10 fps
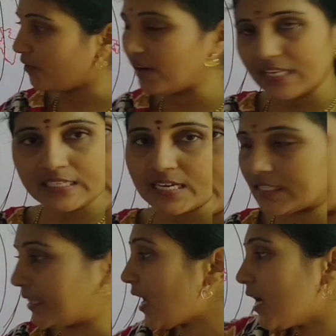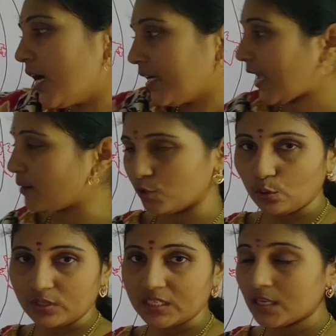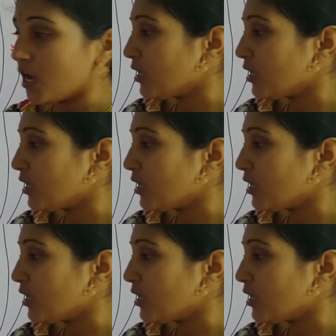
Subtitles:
we'll discuss in the time zones.